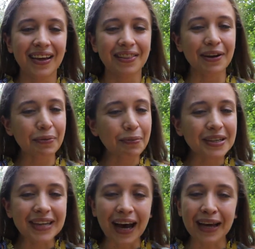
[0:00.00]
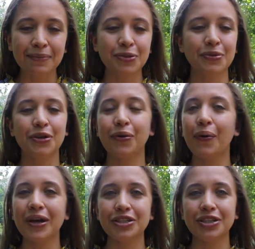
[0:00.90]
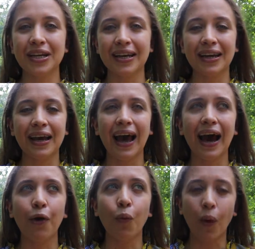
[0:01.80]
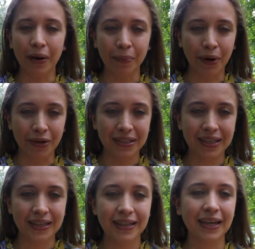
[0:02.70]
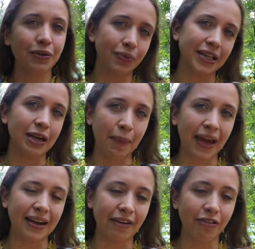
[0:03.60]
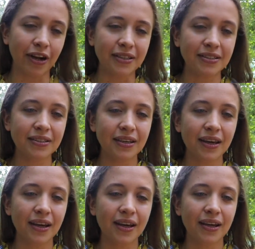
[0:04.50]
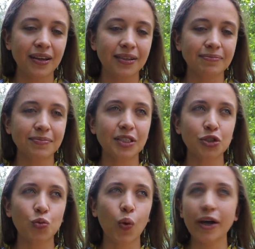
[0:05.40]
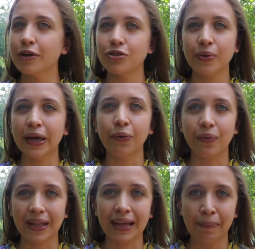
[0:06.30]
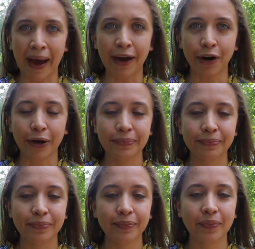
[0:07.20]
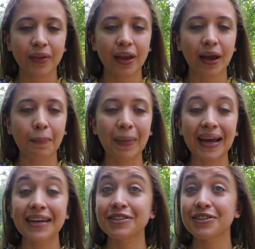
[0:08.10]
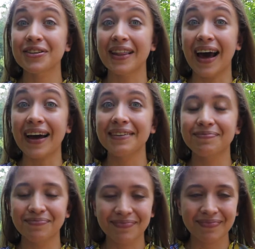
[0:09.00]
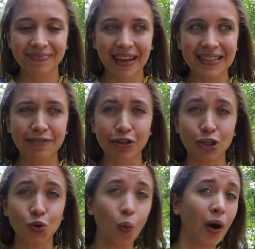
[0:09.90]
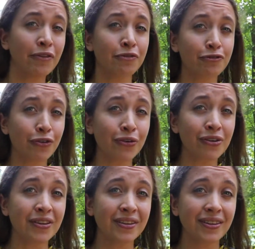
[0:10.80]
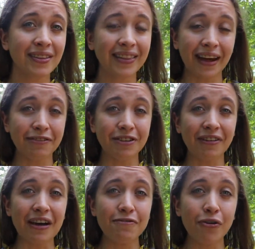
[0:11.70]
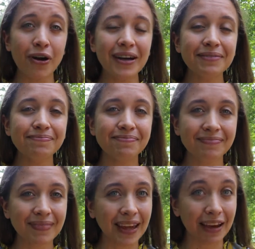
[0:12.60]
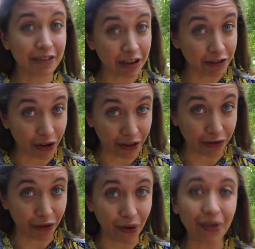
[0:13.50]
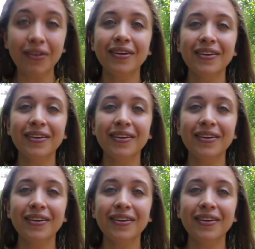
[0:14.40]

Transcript: there will be times when you question how one person can really make a difference. Does what you're doing really matter? My answer to that is if there's one fool left to fight for it, even if you're the fool,